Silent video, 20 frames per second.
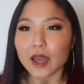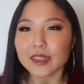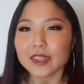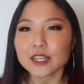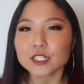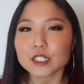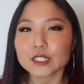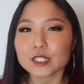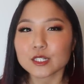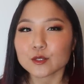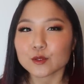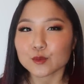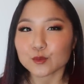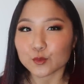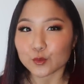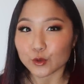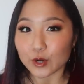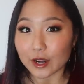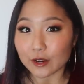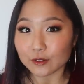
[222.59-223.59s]
I think,
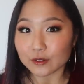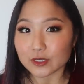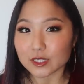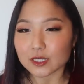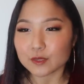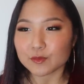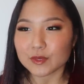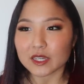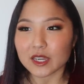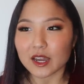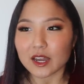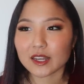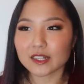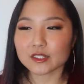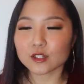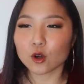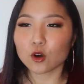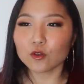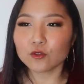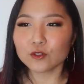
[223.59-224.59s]
Sprouts,
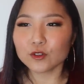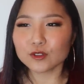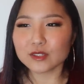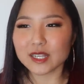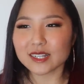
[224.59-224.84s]
because Whole Foods